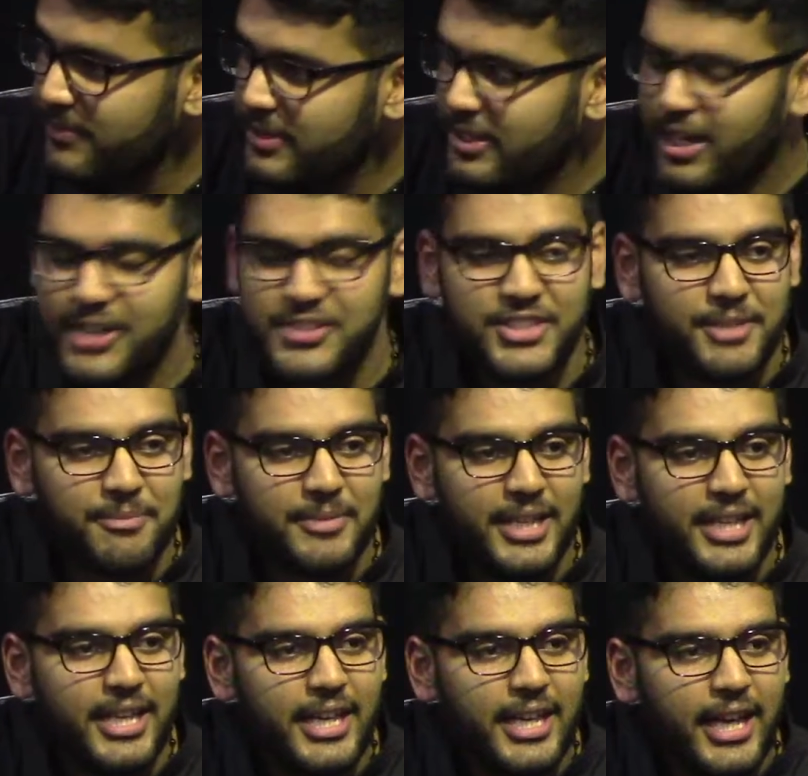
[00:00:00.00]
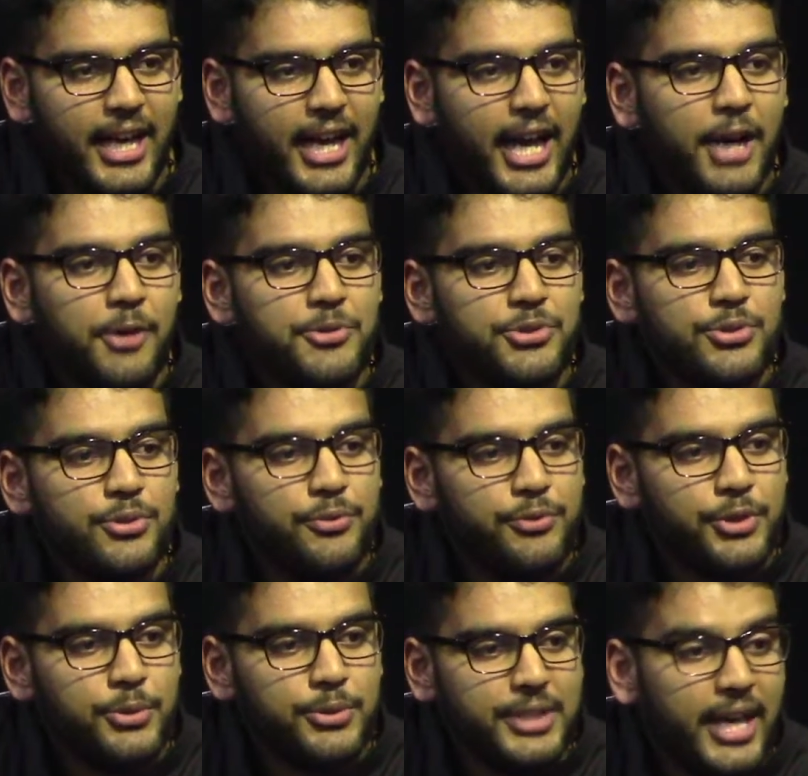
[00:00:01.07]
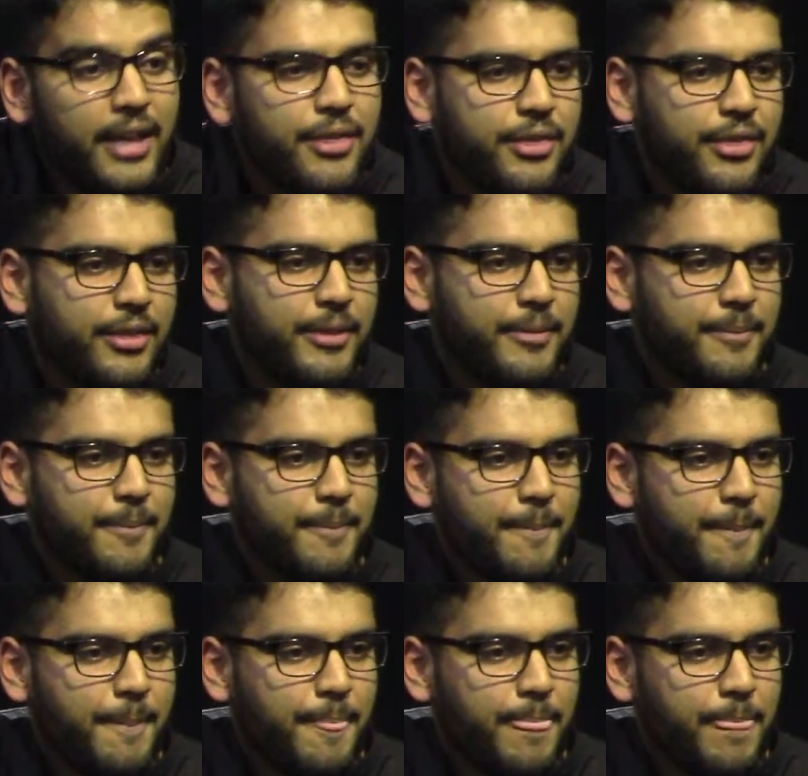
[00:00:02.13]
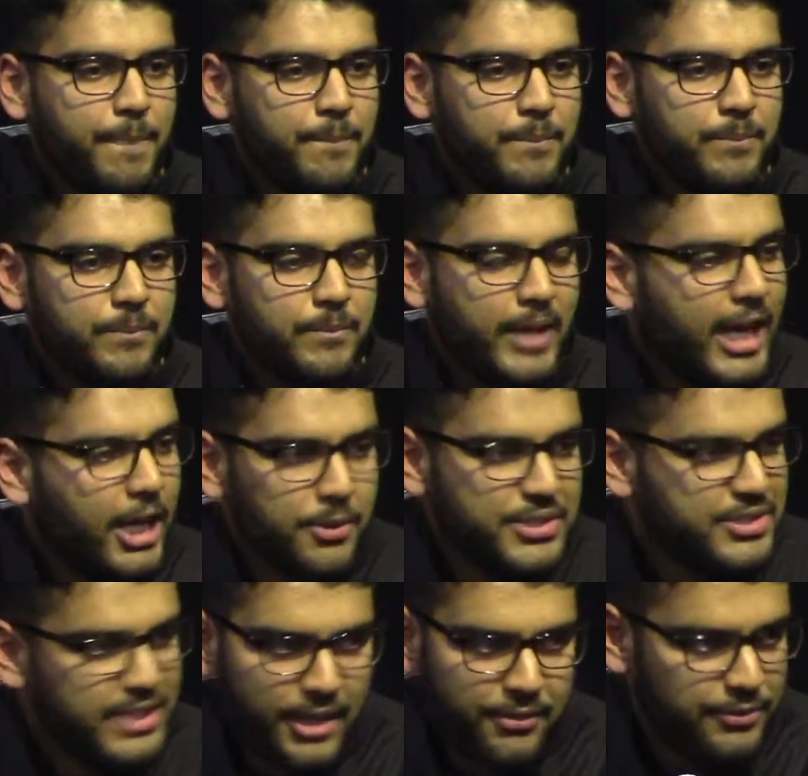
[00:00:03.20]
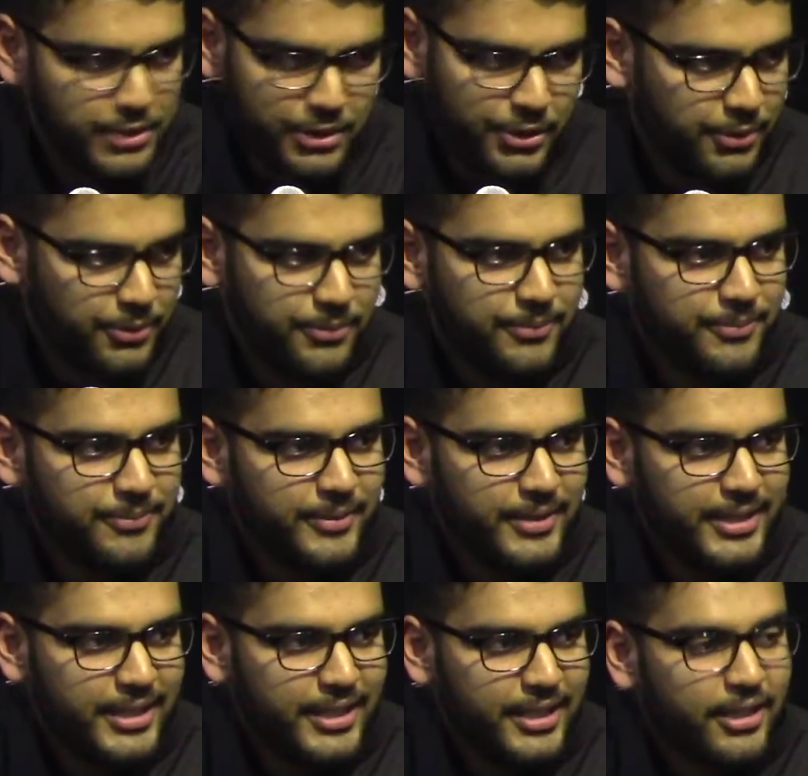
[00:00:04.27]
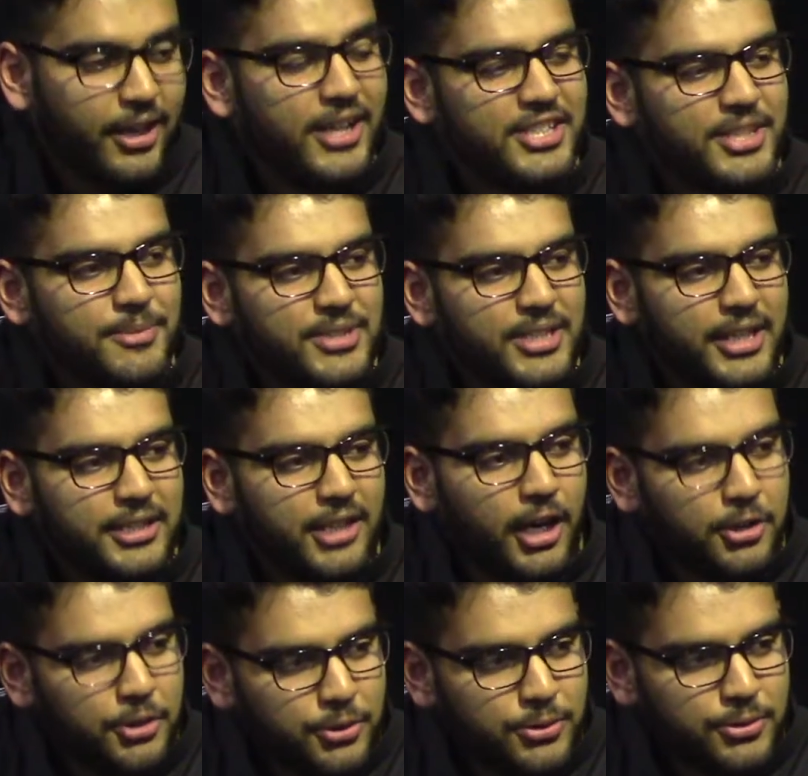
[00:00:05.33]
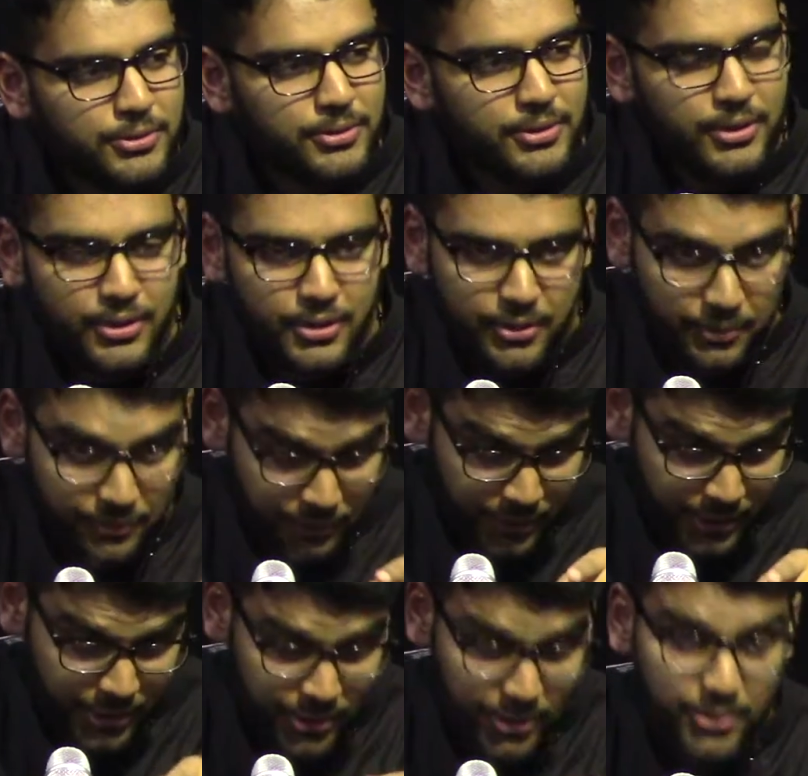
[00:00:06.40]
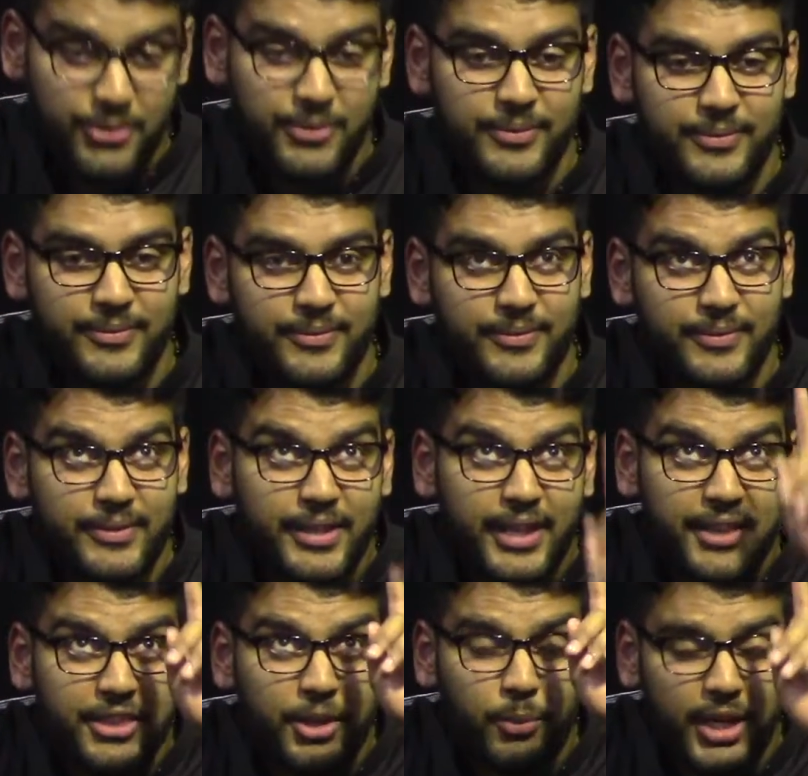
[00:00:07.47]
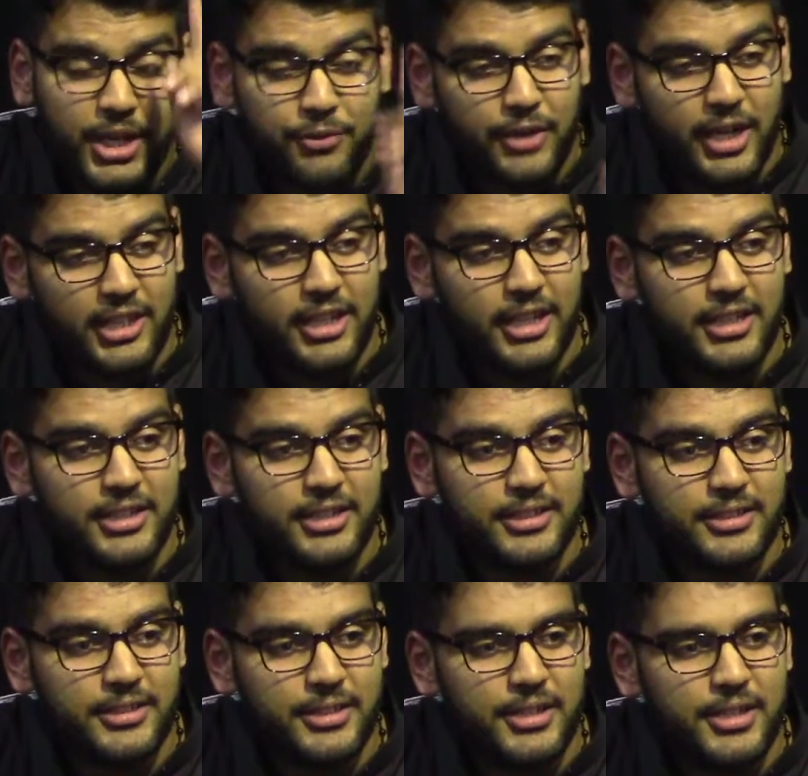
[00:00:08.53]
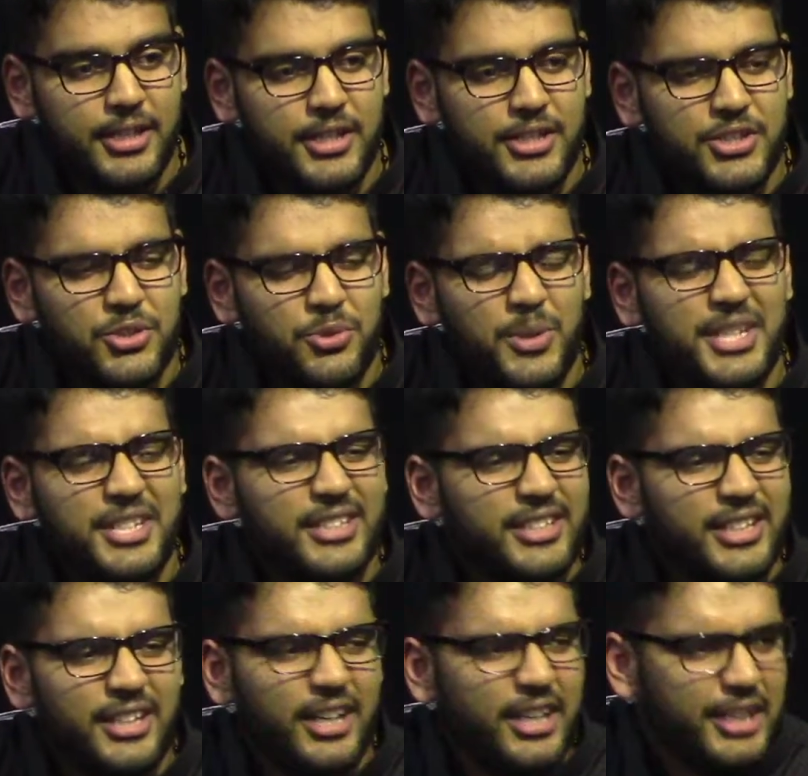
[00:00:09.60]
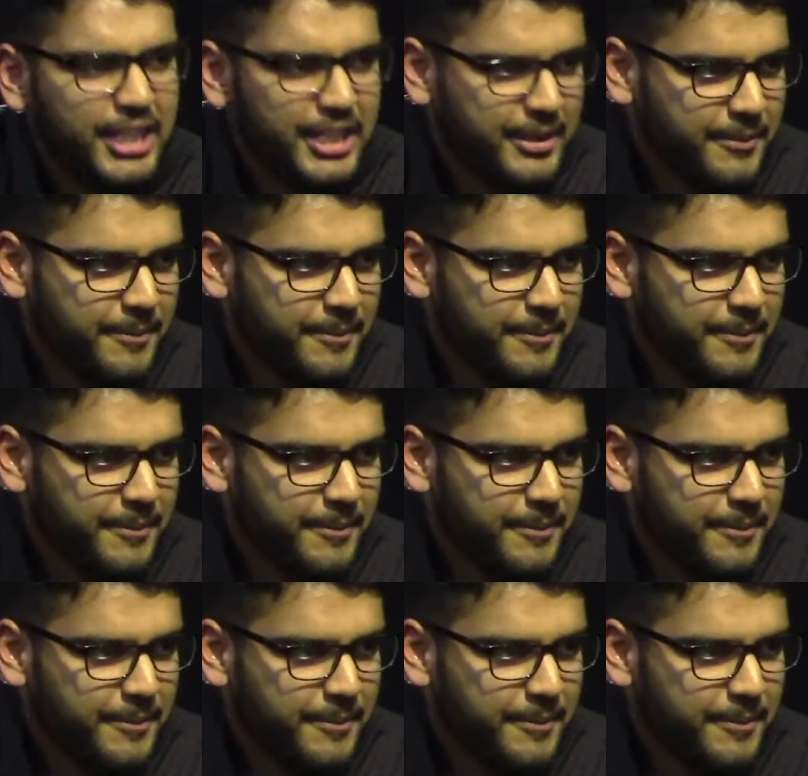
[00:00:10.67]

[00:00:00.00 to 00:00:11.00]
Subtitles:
Qasim, how do you view death? How is death to you? Qasim said, Uncle, for you, in the way of Allah, sweeter than honey.